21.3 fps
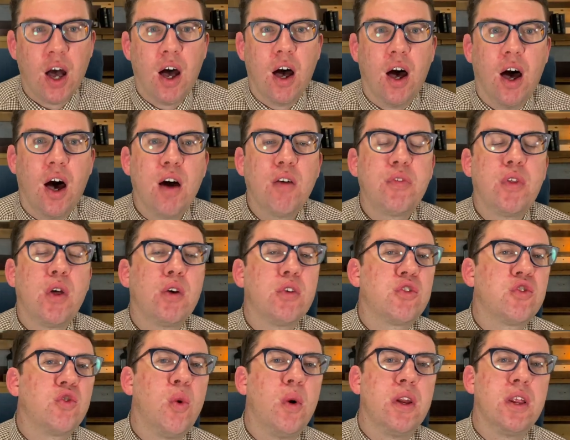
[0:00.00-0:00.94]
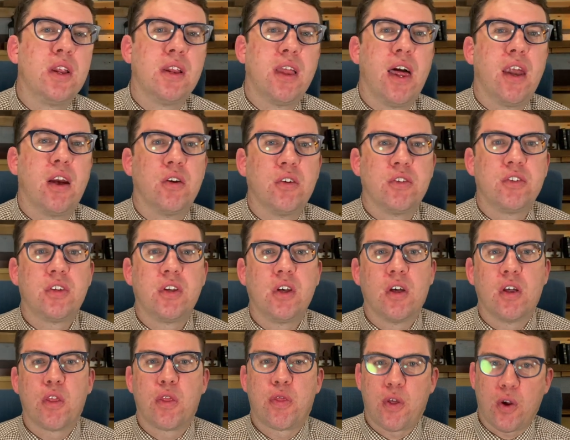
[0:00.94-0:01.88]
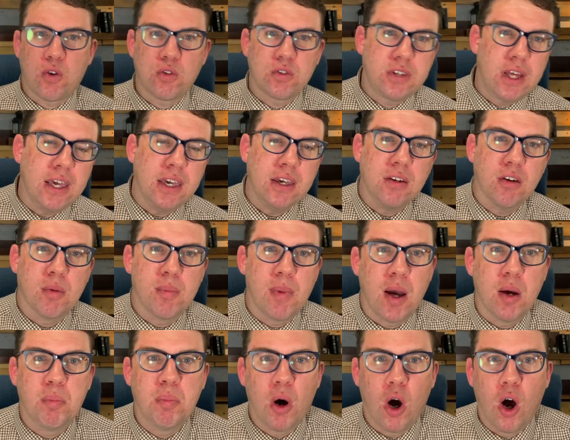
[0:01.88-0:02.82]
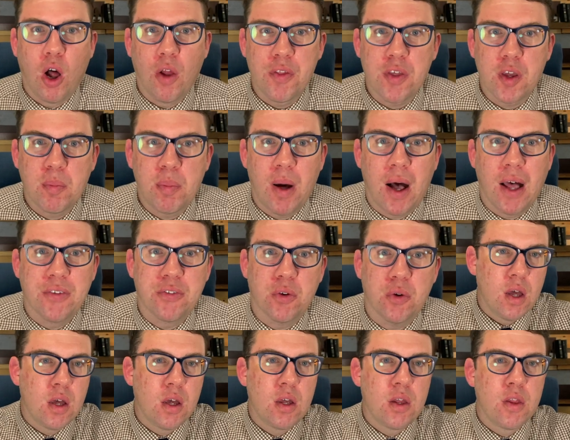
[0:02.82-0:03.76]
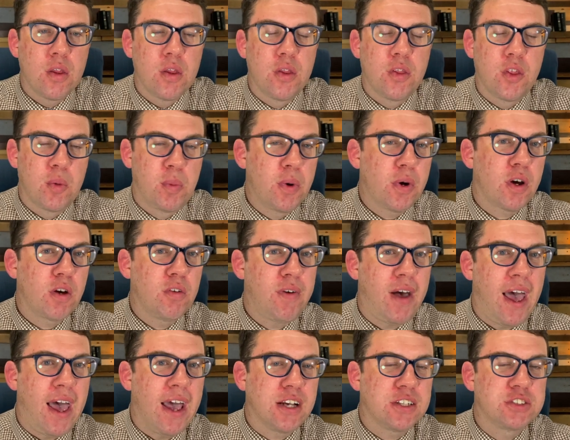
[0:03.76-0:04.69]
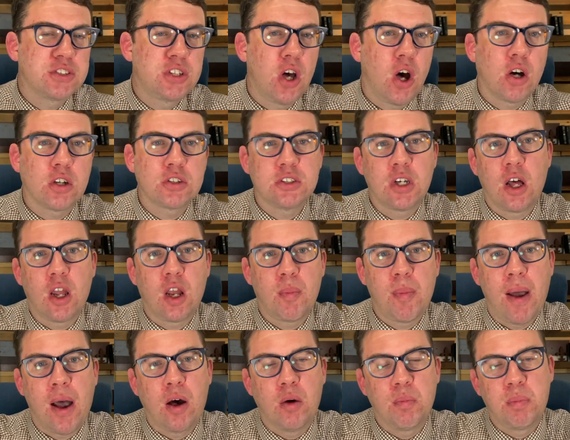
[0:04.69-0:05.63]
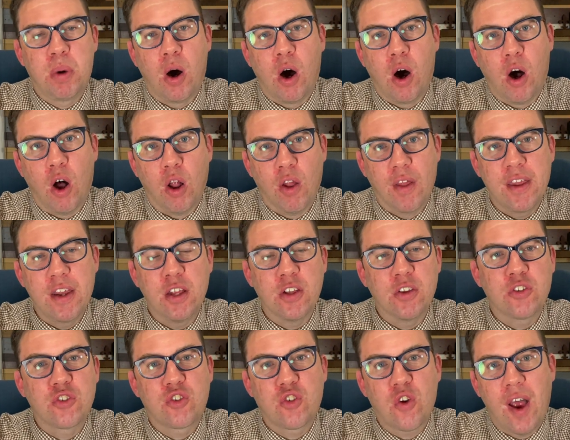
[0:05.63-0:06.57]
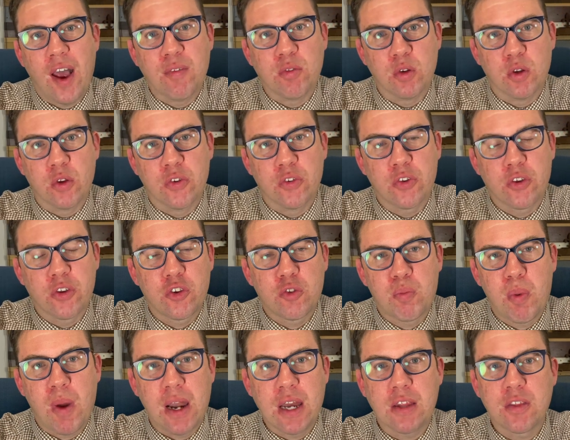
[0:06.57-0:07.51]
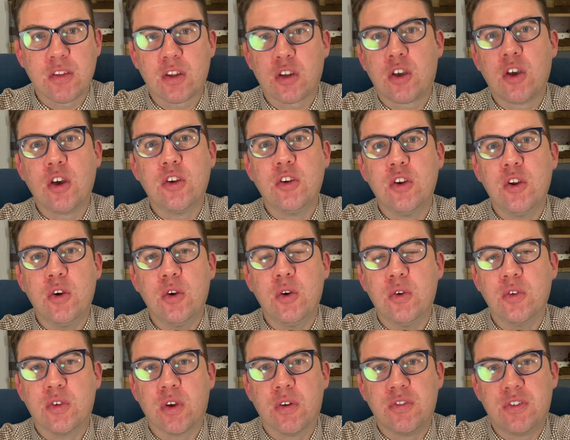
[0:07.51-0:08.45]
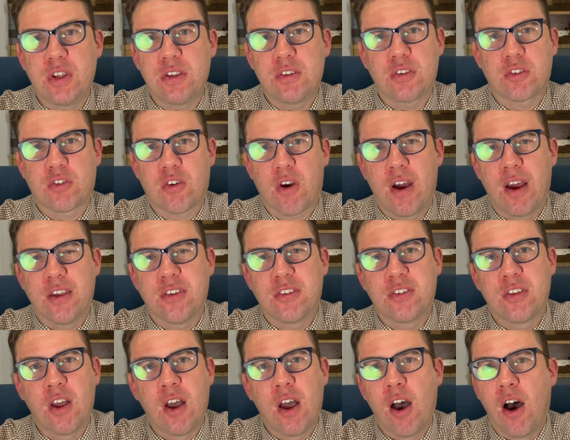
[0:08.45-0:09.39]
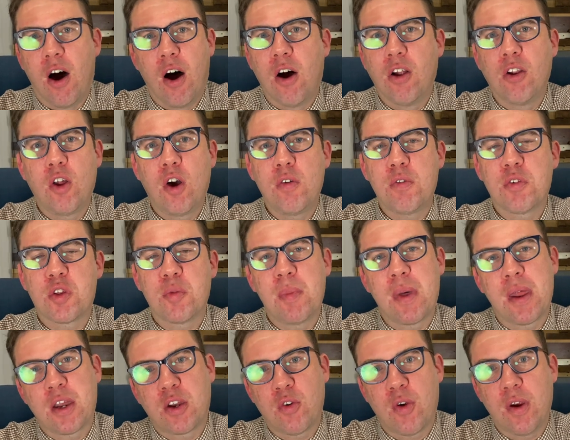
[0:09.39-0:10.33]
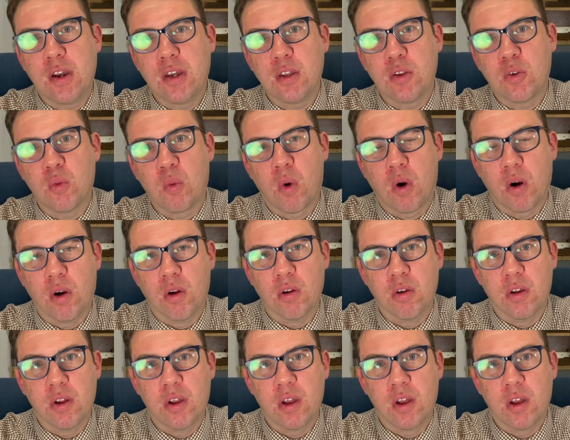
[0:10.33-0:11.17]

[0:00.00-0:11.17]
Of those 20 letters, 13 are by Paul the Apostle. The book of Acts talks all about Paul and his travels, spreading the good news of Jesus Christ all over the Mediterranean world.